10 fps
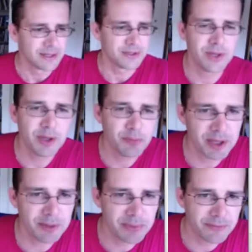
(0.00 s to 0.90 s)
So he
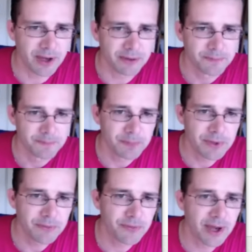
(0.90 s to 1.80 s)
played b5.
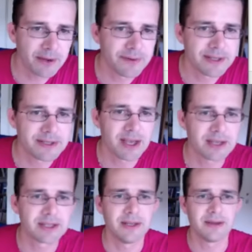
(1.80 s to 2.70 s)
b5 is
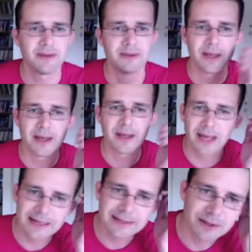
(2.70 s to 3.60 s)
actually an
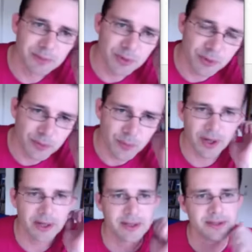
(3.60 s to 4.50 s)
excellent move.
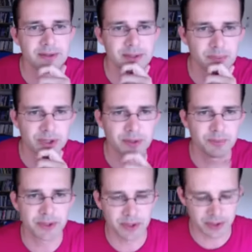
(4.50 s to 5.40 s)
Why is it
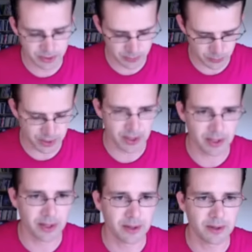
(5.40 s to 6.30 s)
important? Because
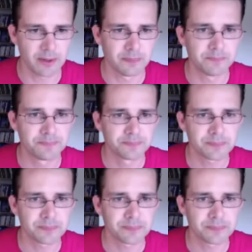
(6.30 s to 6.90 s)
we, um,